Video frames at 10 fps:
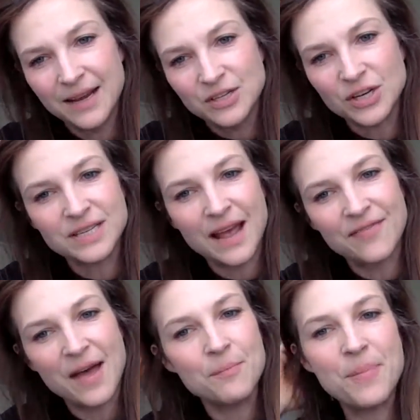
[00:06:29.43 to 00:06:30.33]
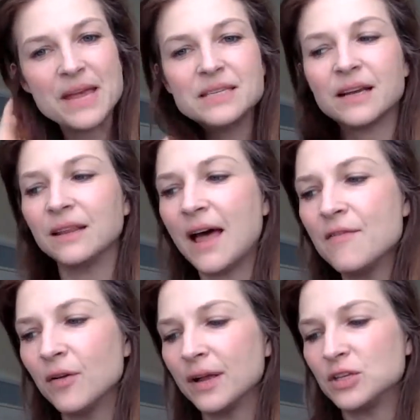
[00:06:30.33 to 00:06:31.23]
just at that basic
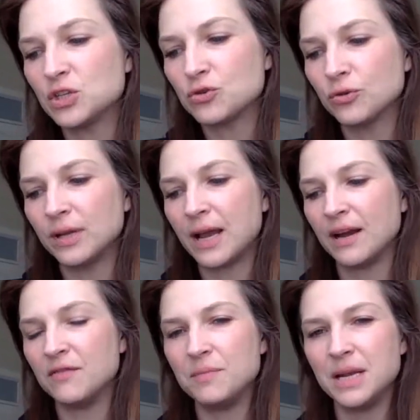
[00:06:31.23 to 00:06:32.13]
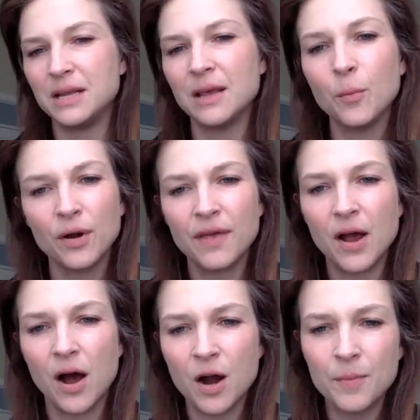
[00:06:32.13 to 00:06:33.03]
level. It's truly kind of meeting them where they
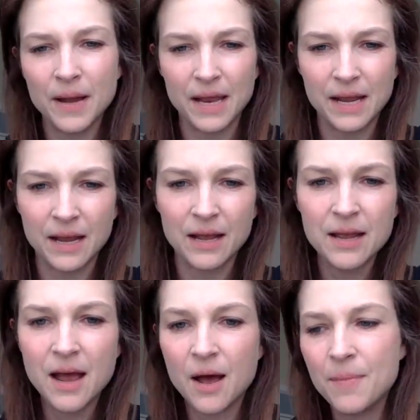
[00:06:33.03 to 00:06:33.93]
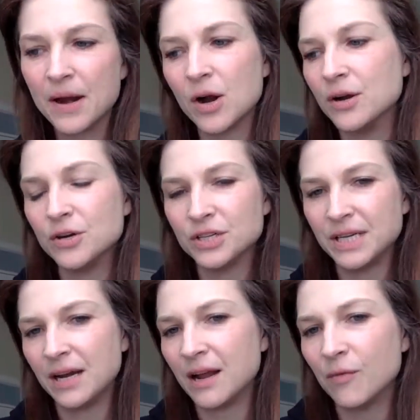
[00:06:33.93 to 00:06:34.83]
are, but getting a better
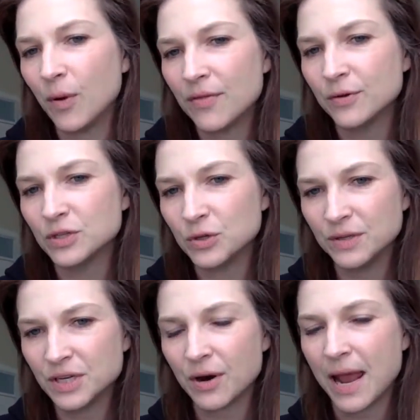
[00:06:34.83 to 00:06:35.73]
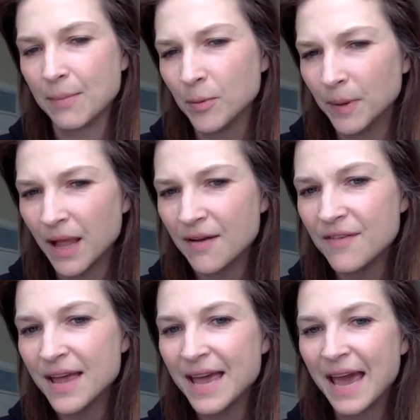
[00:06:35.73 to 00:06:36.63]
understanding of what those students are capable of,
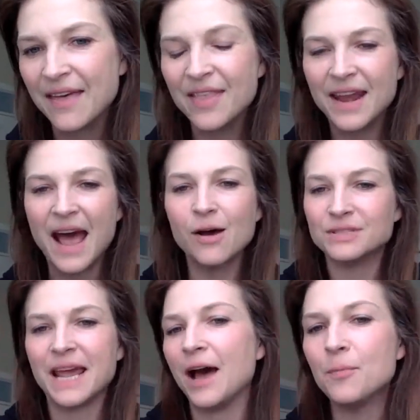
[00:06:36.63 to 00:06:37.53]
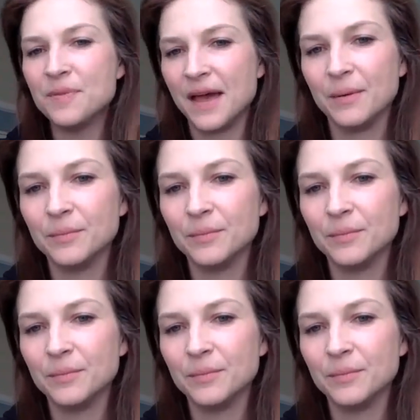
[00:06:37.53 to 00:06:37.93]
and then how to help them.